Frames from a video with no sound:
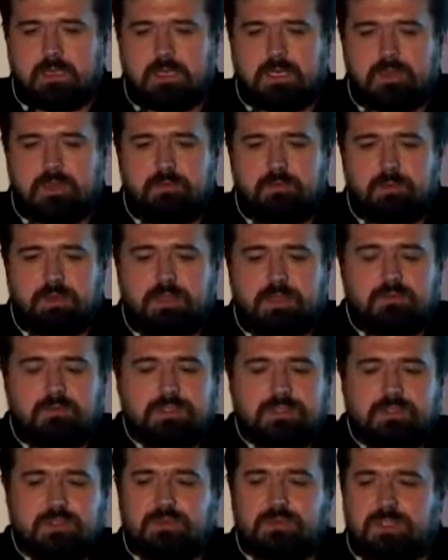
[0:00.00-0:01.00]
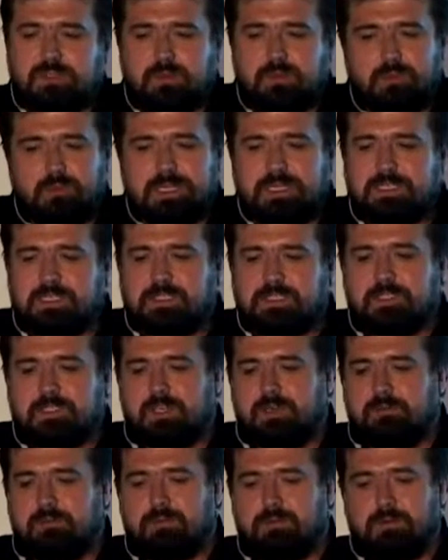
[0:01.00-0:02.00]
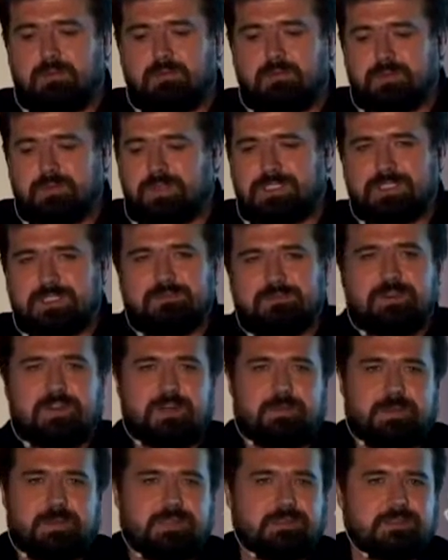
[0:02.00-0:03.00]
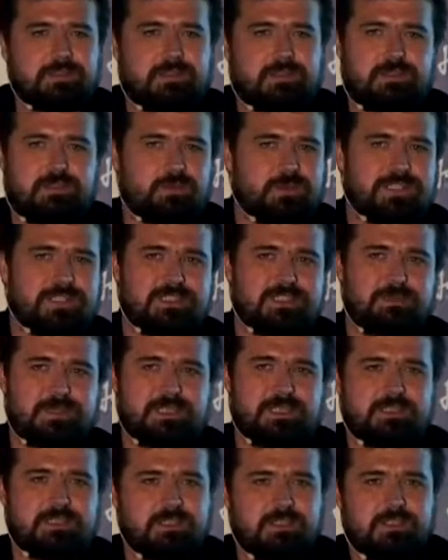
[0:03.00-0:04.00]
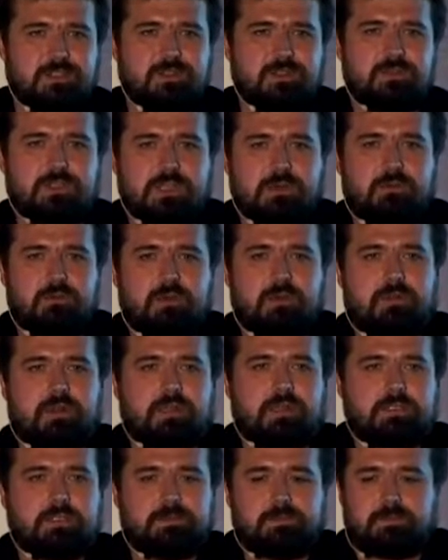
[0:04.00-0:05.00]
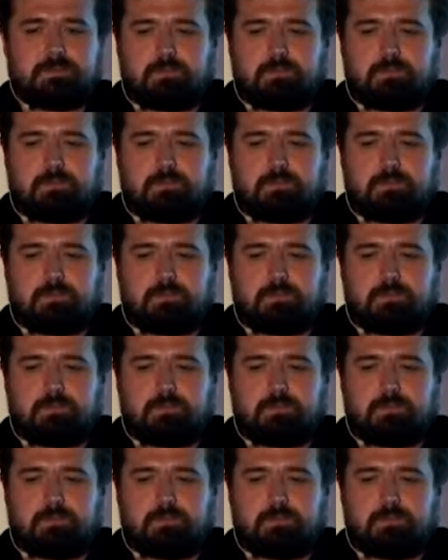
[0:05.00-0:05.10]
And if you can reduce the compilation time from 25 minutes to 20 minutes, it's usually worth it.